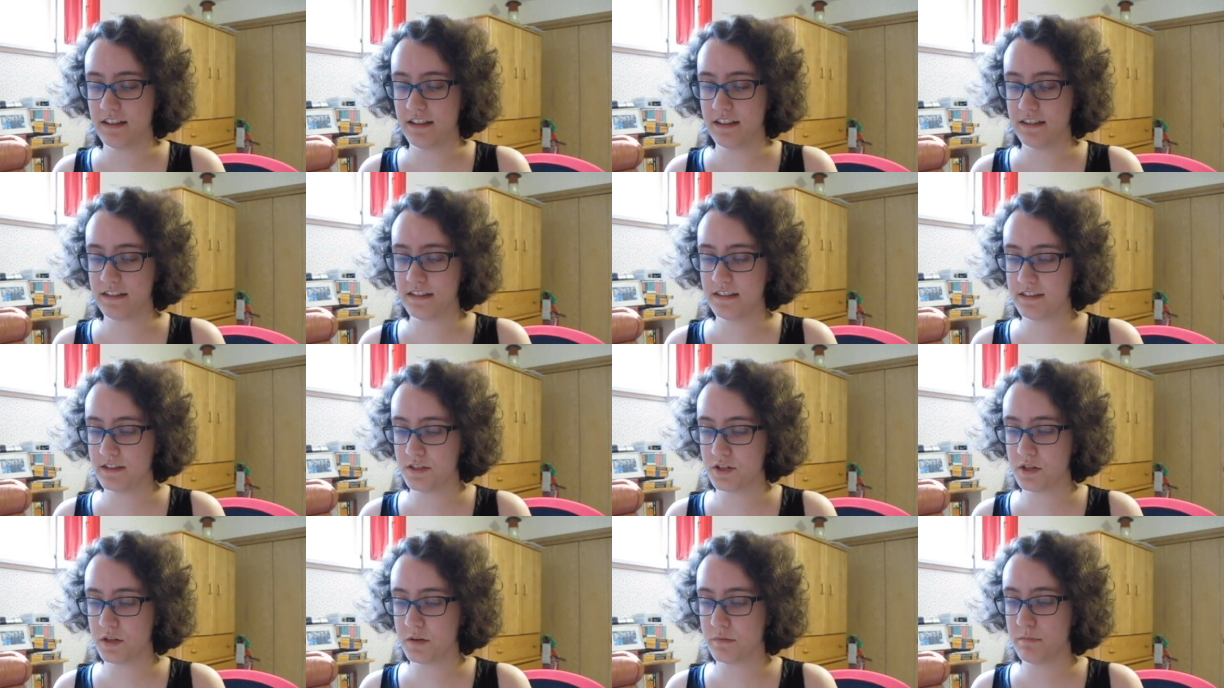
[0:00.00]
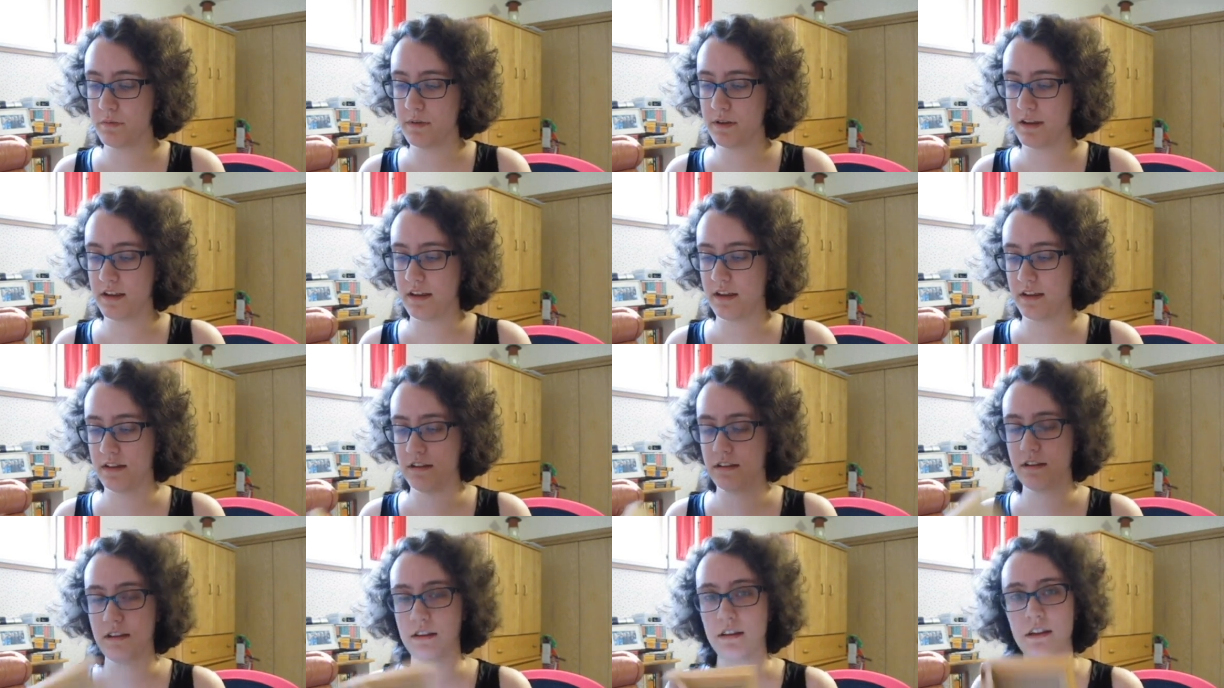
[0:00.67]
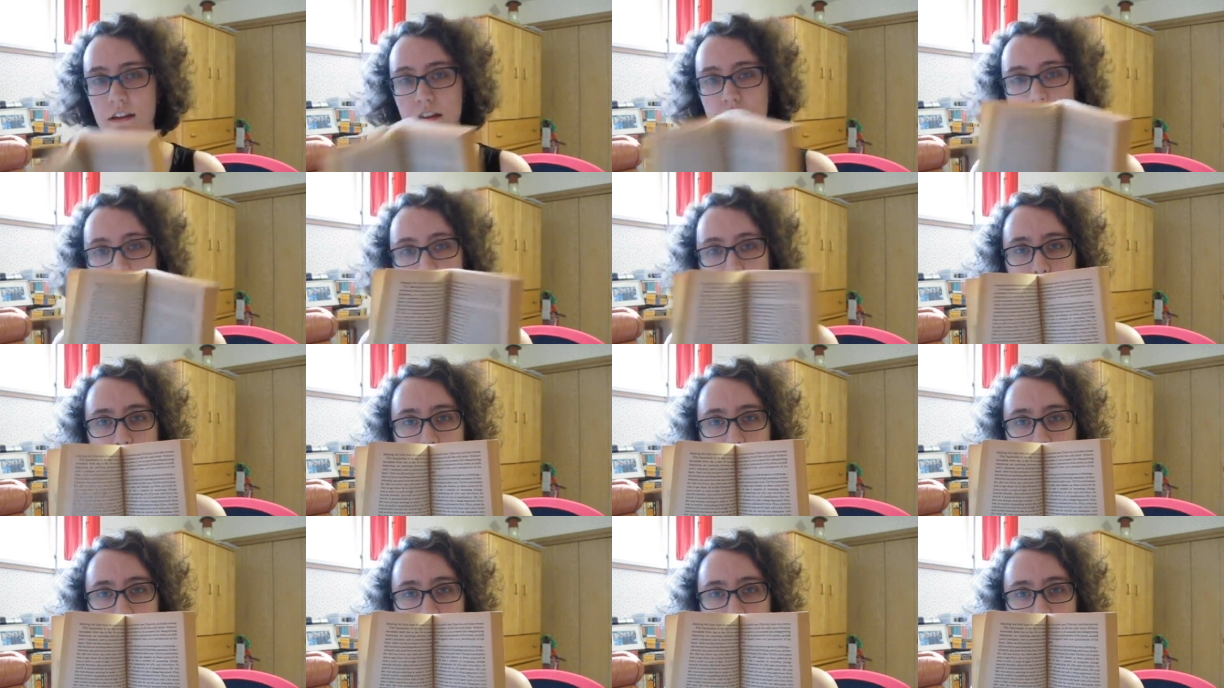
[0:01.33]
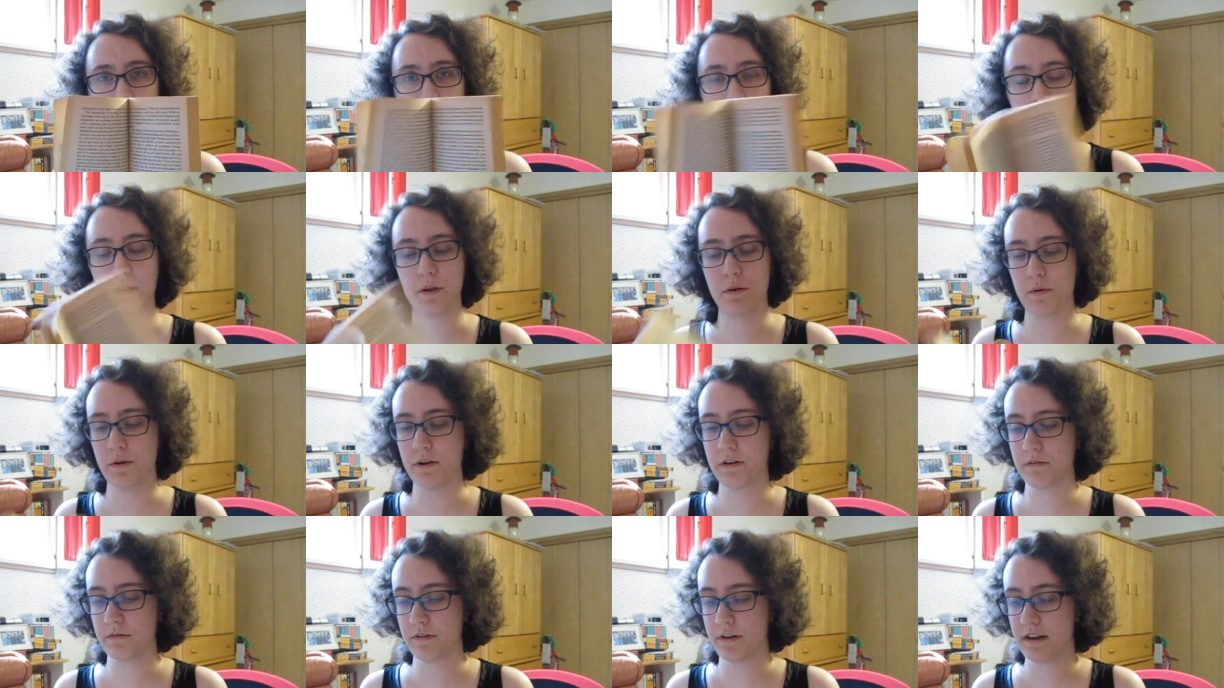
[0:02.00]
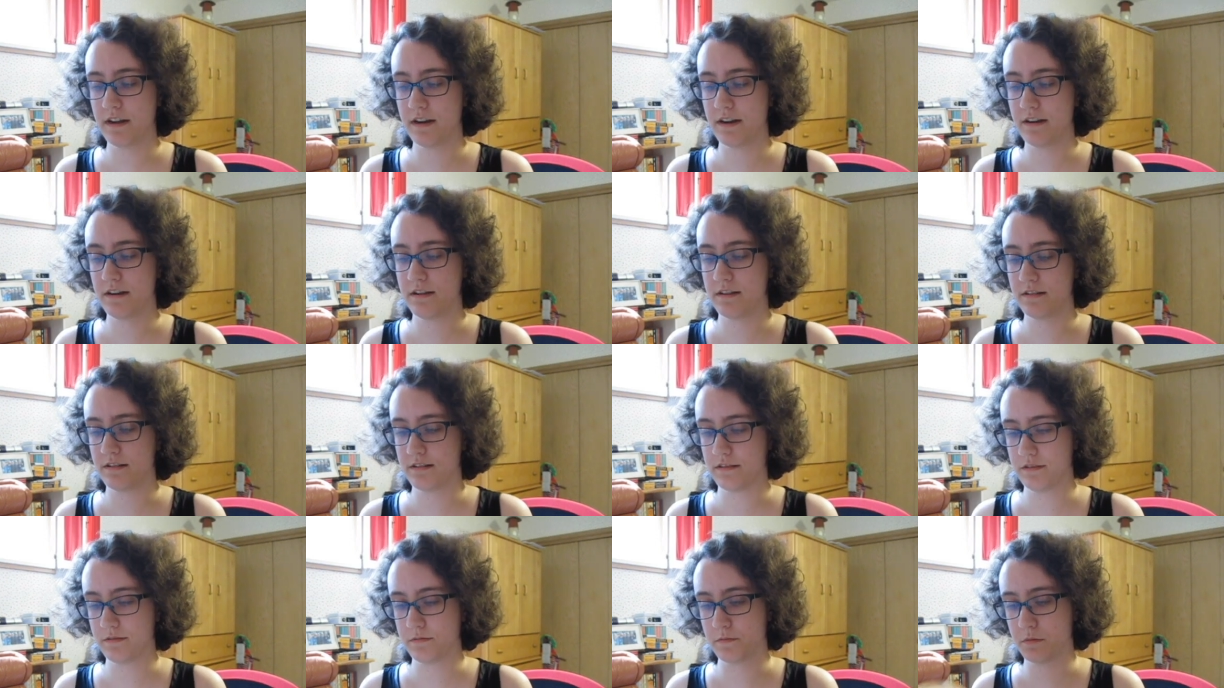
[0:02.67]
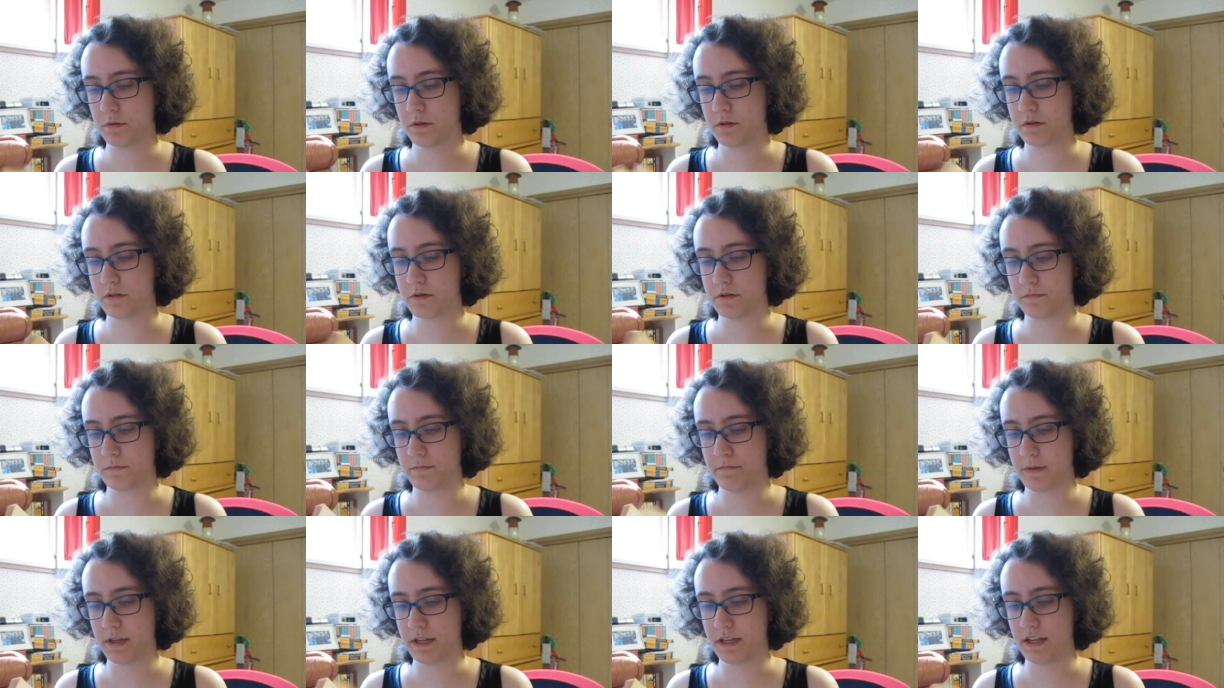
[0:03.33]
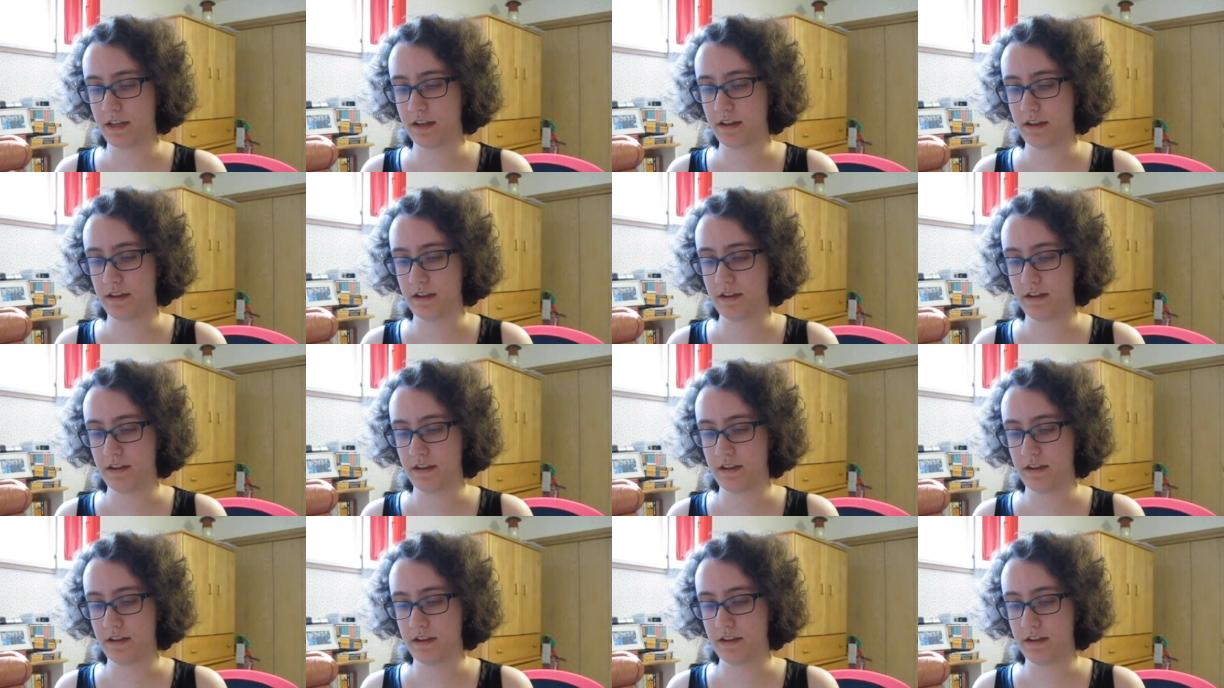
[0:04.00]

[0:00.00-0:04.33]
This should be probably a pretty quick read. All the words are big.